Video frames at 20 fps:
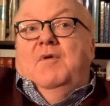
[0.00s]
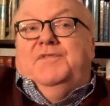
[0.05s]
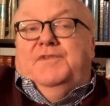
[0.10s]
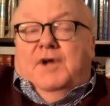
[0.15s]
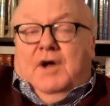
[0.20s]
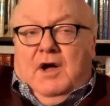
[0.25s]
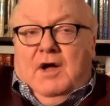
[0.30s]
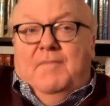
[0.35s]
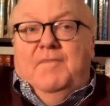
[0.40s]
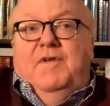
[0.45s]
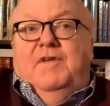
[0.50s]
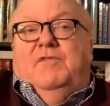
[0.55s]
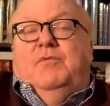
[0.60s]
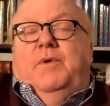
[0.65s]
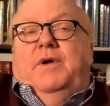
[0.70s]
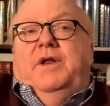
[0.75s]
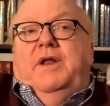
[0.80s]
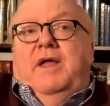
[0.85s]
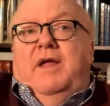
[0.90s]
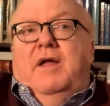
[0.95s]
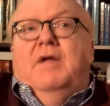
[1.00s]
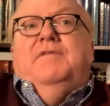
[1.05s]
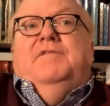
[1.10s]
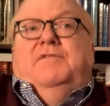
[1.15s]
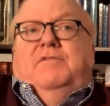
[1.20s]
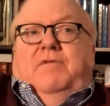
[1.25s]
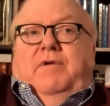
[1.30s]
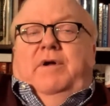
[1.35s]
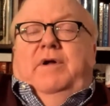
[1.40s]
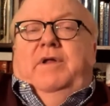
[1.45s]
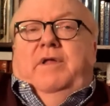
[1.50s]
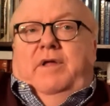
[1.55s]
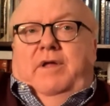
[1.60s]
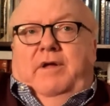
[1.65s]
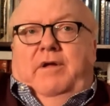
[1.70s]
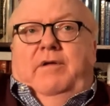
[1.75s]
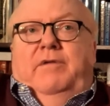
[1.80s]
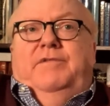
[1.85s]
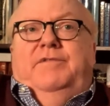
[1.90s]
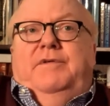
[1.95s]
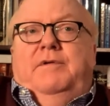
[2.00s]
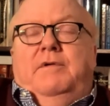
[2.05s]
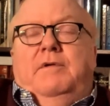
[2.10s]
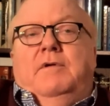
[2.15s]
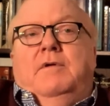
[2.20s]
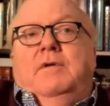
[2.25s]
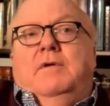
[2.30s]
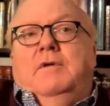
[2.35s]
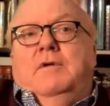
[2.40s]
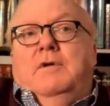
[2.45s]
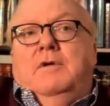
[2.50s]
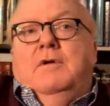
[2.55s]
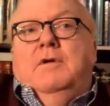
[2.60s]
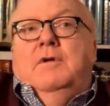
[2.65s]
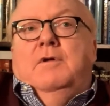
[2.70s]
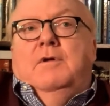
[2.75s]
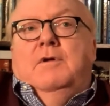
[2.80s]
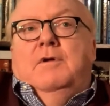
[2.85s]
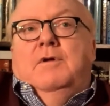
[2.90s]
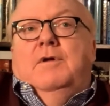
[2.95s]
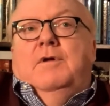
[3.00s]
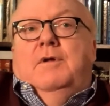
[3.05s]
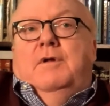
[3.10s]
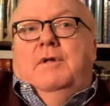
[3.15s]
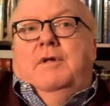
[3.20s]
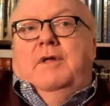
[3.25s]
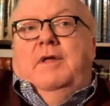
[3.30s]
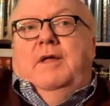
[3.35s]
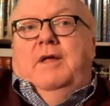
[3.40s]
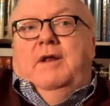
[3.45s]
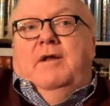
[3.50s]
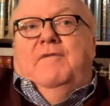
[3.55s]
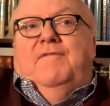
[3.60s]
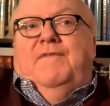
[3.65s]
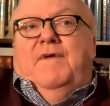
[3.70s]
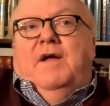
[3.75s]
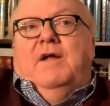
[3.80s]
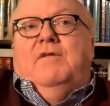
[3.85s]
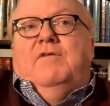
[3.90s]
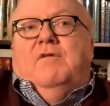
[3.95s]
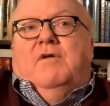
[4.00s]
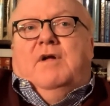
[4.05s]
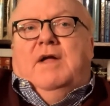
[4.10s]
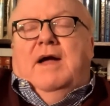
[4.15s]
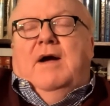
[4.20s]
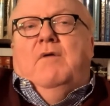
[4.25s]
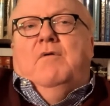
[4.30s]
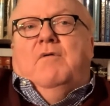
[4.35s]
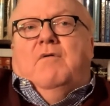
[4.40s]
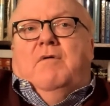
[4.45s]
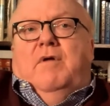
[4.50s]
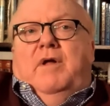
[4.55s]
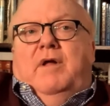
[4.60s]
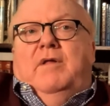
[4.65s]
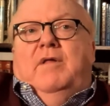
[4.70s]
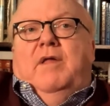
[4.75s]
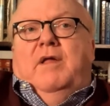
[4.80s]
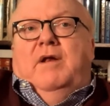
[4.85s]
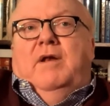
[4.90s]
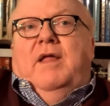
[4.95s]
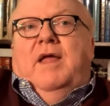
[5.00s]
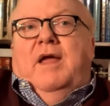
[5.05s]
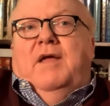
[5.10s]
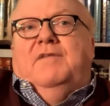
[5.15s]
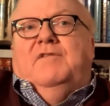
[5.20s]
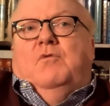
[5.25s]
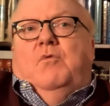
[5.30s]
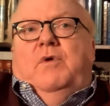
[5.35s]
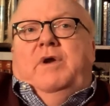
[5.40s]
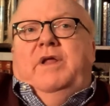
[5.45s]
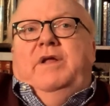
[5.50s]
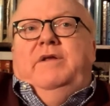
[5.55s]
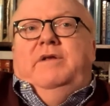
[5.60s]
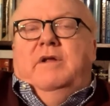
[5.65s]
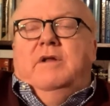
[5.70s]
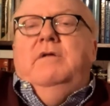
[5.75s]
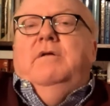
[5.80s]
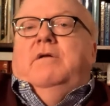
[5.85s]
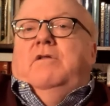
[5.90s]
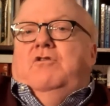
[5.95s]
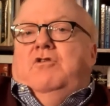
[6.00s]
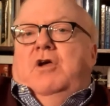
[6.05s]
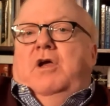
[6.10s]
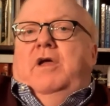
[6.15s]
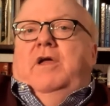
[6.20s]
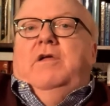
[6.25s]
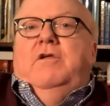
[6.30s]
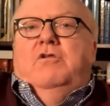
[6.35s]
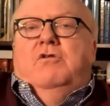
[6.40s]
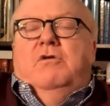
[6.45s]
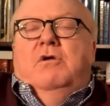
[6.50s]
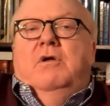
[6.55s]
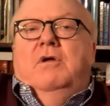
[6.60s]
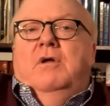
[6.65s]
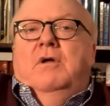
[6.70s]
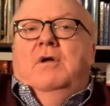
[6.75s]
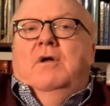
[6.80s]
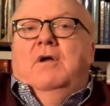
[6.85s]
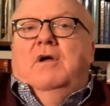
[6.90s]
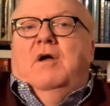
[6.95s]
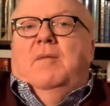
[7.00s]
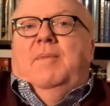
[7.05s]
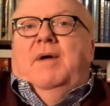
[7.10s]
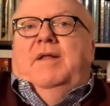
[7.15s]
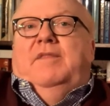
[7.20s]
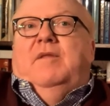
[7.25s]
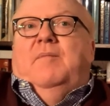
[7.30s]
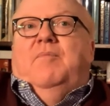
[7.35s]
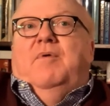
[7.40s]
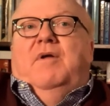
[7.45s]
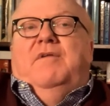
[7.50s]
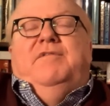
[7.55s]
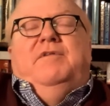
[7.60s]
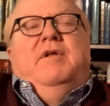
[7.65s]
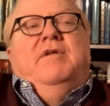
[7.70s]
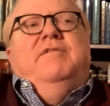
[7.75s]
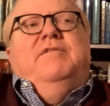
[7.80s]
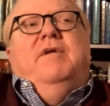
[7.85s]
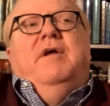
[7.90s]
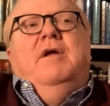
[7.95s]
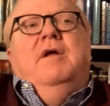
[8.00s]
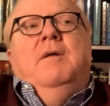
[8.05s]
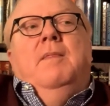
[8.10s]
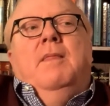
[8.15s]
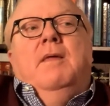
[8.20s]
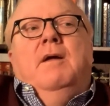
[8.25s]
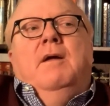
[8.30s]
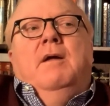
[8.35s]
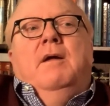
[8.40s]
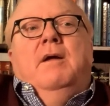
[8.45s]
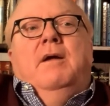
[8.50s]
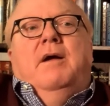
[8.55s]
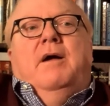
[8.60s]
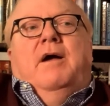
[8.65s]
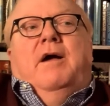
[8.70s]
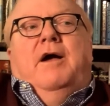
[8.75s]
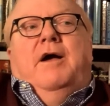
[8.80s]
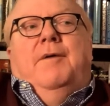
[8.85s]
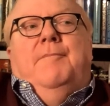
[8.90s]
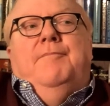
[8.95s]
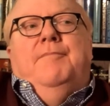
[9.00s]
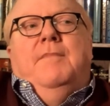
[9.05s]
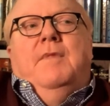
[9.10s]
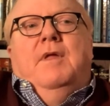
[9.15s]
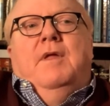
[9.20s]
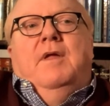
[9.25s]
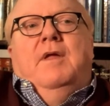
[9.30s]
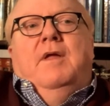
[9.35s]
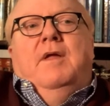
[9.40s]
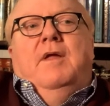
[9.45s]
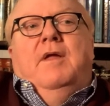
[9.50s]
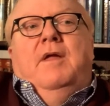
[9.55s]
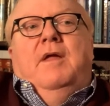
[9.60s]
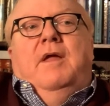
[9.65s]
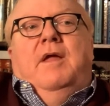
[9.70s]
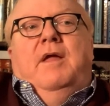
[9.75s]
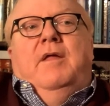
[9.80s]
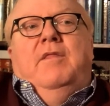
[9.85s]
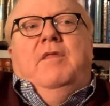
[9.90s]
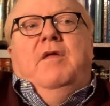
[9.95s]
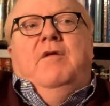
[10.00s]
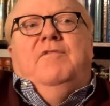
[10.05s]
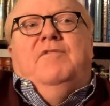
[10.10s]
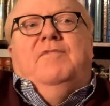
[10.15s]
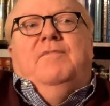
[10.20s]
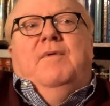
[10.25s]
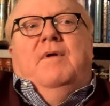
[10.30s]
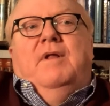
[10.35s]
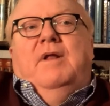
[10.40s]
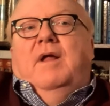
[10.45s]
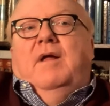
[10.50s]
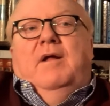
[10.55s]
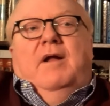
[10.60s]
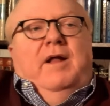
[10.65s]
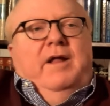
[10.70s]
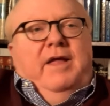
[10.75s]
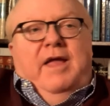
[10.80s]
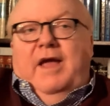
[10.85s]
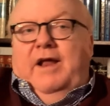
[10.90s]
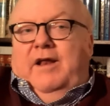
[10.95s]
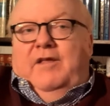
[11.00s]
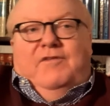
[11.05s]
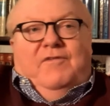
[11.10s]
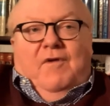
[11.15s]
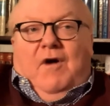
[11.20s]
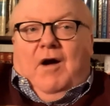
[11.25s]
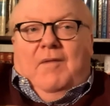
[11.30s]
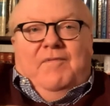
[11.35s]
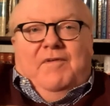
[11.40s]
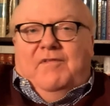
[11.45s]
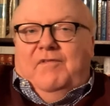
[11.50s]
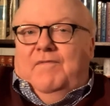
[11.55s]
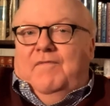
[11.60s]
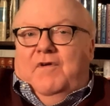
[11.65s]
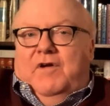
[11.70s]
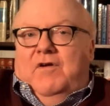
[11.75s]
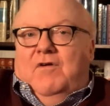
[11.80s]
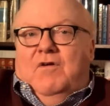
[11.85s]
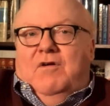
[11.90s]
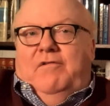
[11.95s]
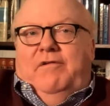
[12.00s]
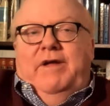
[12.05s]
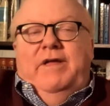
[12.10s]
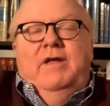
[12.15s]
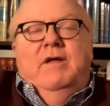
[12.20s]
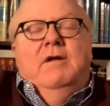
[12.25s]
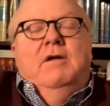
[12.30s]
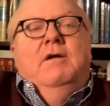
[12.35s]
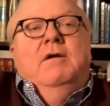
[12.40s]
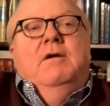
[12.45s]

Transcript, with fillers: the most obvious way to answer it is, in effect, to counter and, and ask what he didn't change about the presidency. Um, in his again, it's obviously very early,